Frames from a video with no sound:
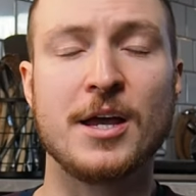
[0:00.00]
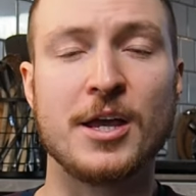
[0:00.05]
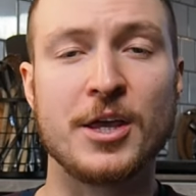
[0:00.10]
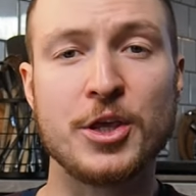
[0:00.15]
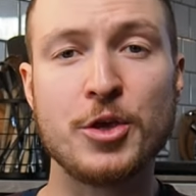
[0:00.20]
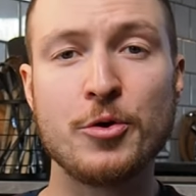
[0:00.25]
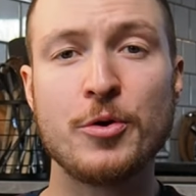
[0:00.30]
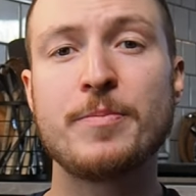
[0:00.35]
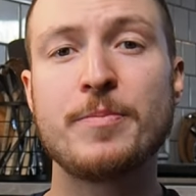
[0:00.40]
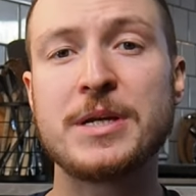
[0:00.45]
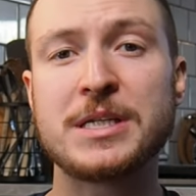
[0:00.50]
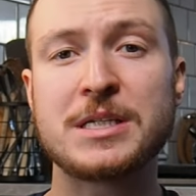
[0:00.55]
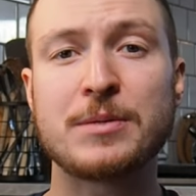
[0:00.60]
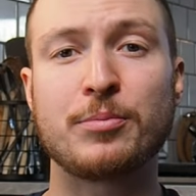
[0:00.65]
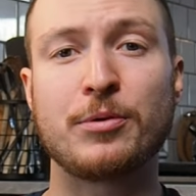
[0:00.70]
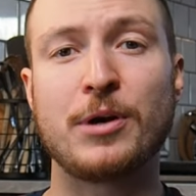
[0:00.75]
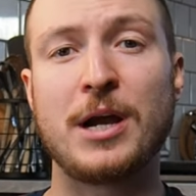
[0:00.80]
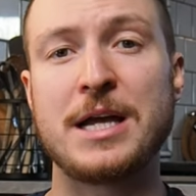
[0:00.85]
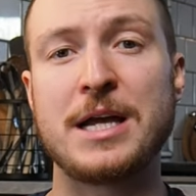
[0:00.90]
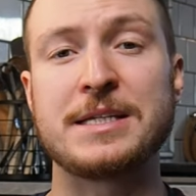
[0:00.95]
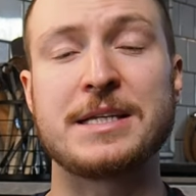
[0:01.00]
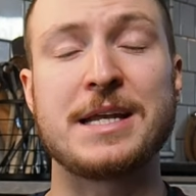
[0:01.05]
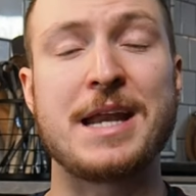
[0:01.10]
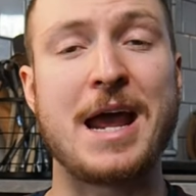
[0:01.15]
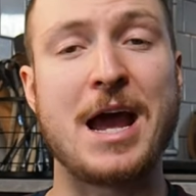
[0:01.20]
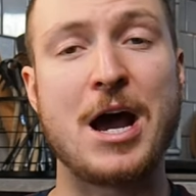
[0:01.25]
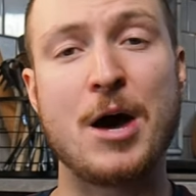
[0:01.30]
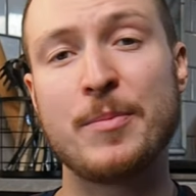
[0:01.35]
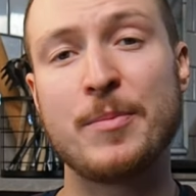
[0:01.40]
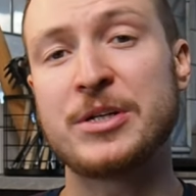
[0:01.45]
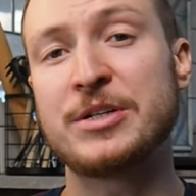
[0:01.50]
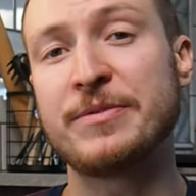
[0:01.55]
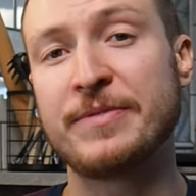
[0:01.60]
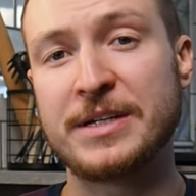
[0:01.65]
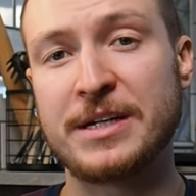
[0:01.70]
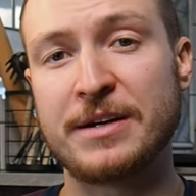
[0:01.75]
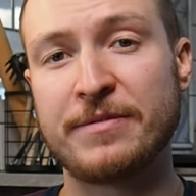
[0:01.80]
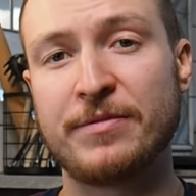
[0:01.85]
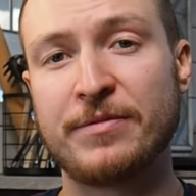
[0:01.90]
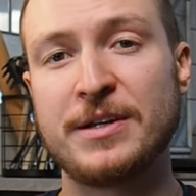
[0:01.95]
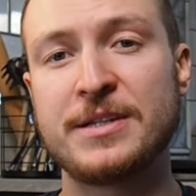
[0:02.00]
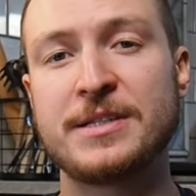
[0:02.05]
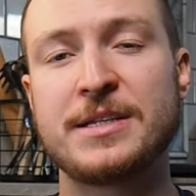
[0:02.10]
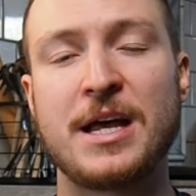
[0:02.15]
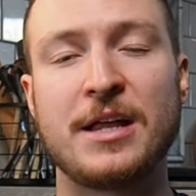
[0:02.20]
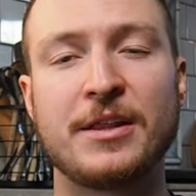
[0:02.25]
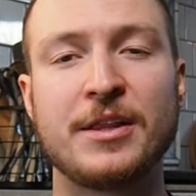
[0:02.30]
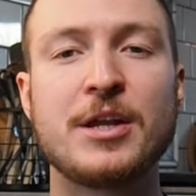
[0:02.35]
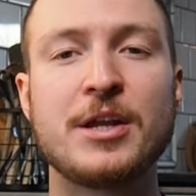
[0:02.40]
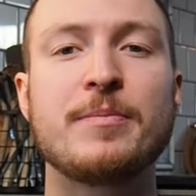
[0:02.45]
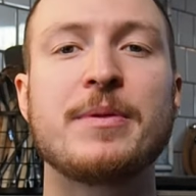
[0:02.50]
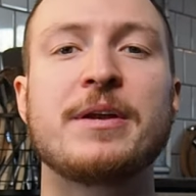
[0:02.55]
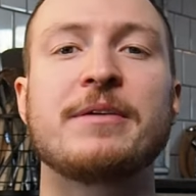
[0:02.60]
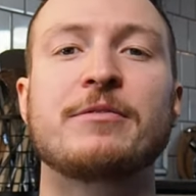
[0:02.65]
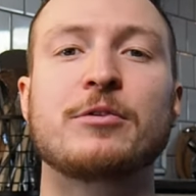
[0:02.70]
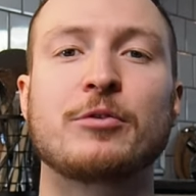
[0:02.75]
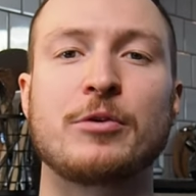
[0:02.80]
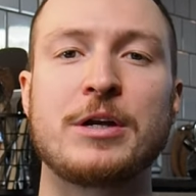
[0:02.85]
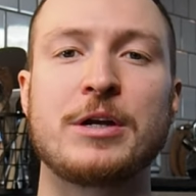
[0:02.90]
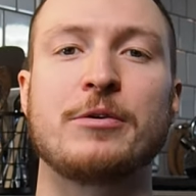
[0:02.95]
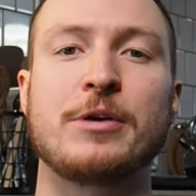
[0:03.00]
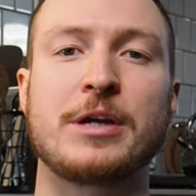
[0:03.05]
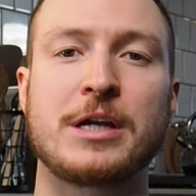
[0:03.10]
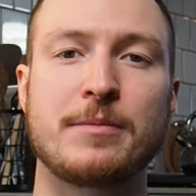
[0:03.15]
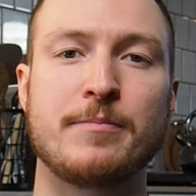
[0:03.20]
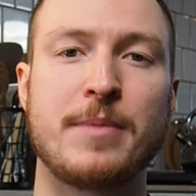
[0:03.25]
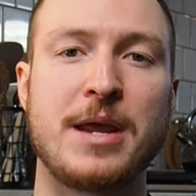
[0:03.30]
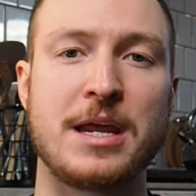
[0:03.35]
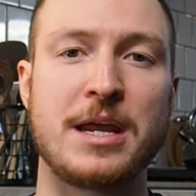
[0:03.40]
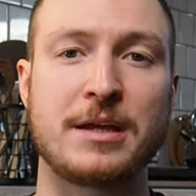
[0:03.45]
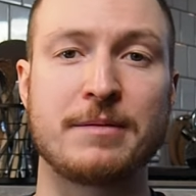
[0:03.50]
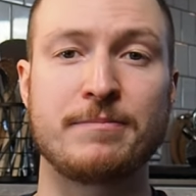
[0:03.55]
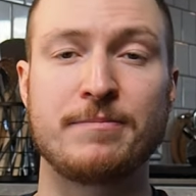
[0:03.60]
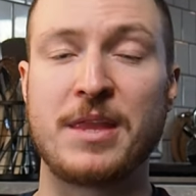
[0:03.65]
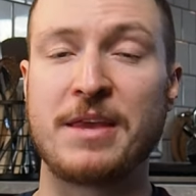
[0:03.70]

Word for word: You would be surprised at how much of a difference a little bit of greenery can make.